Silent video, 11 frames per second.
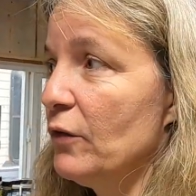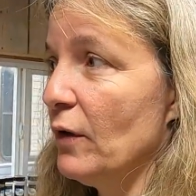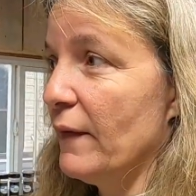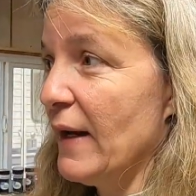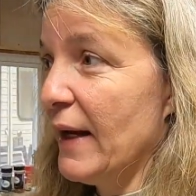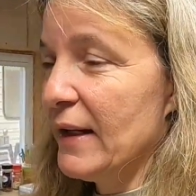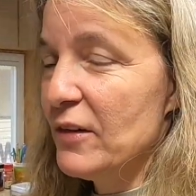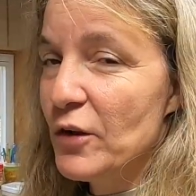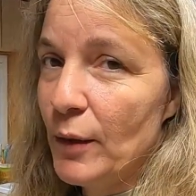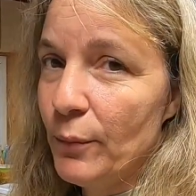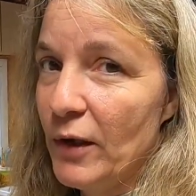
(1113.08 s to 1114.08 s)
so that I can
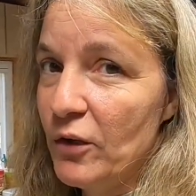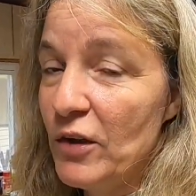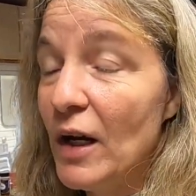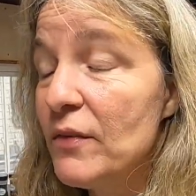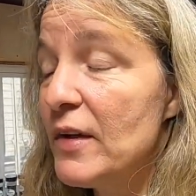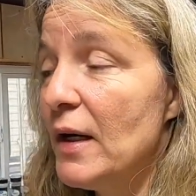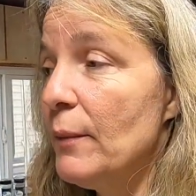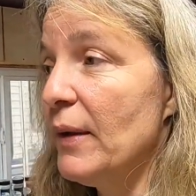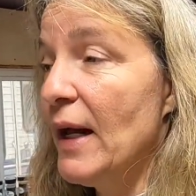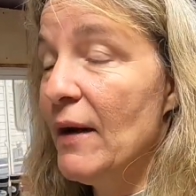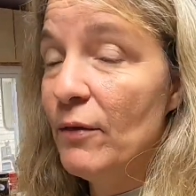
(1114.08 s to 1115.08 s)
start putting shelves
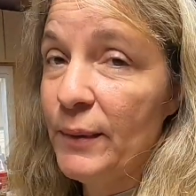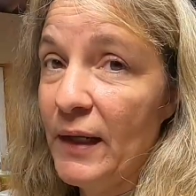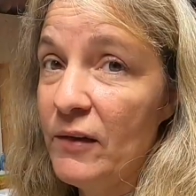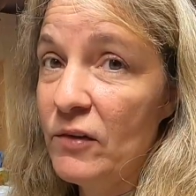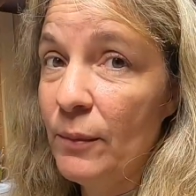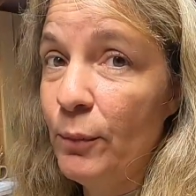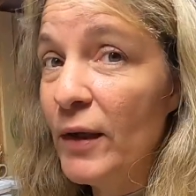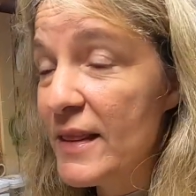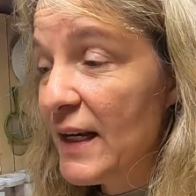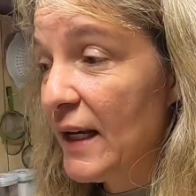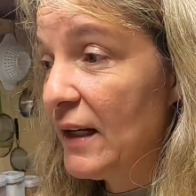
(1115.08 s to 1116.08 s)
up and have a place to
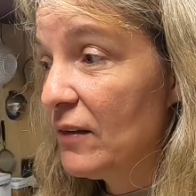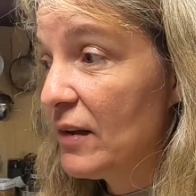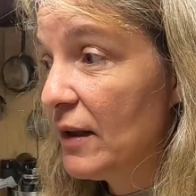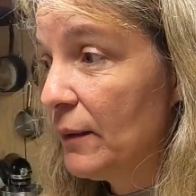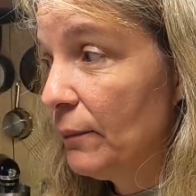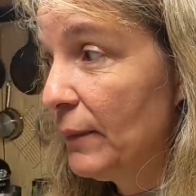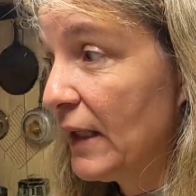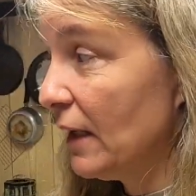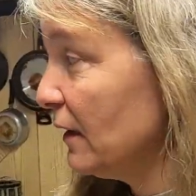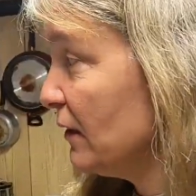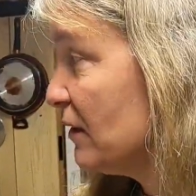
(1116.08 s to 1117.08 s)
put things
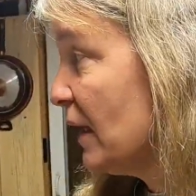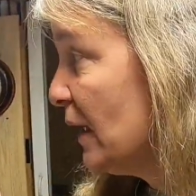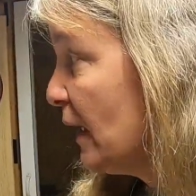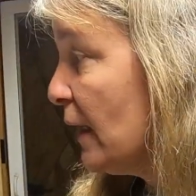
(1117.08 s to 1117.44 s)
because